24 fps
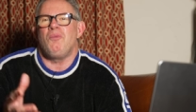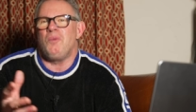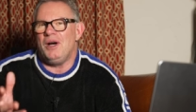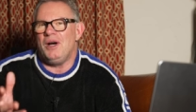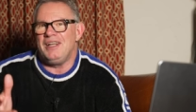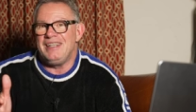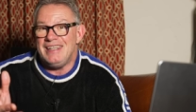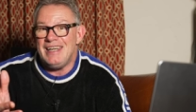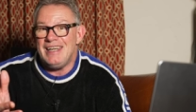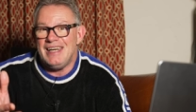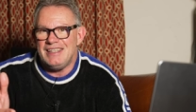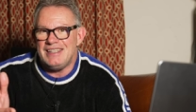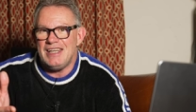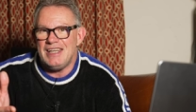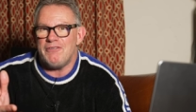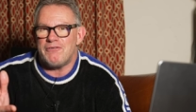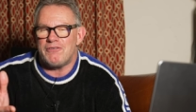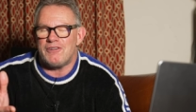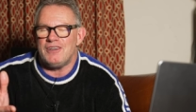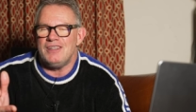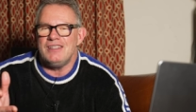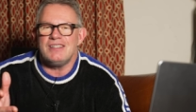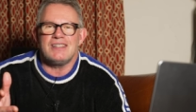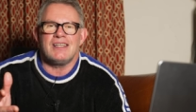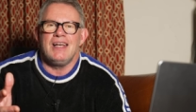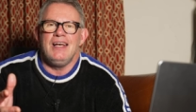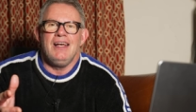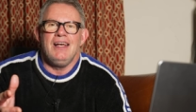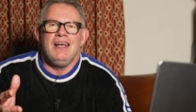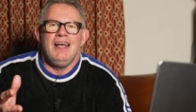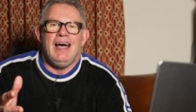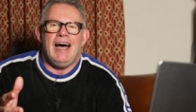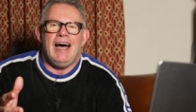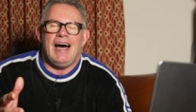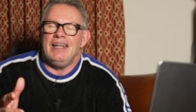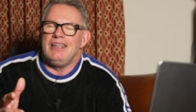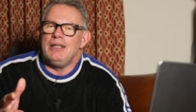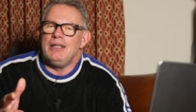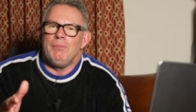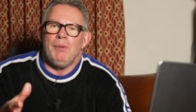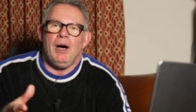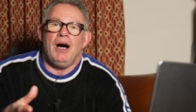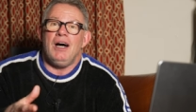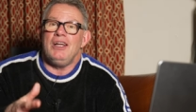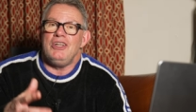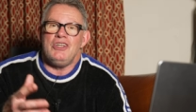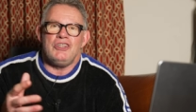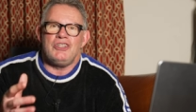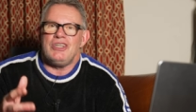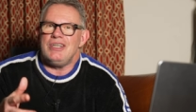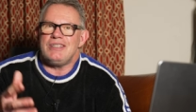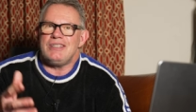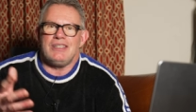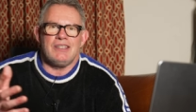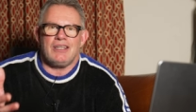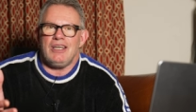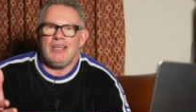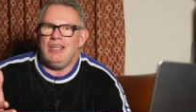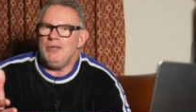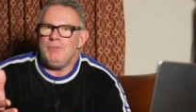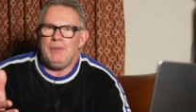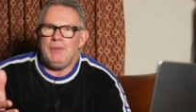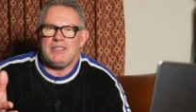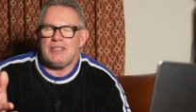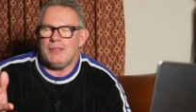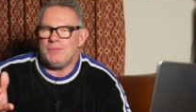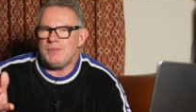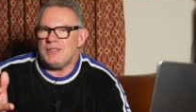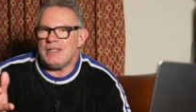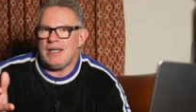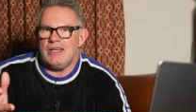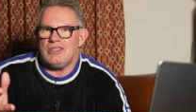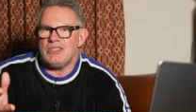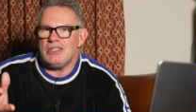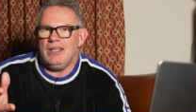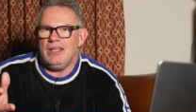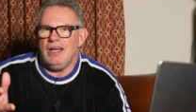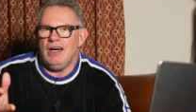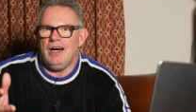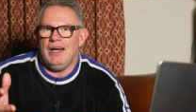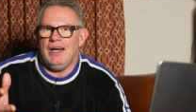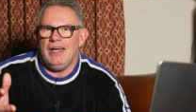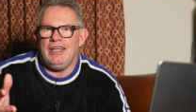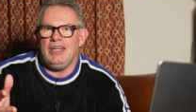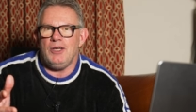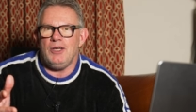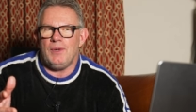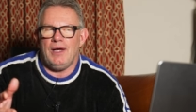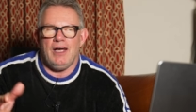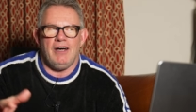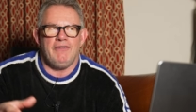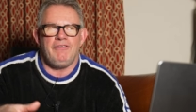one year difference, and the mileage isn't going to be substantially high anyway.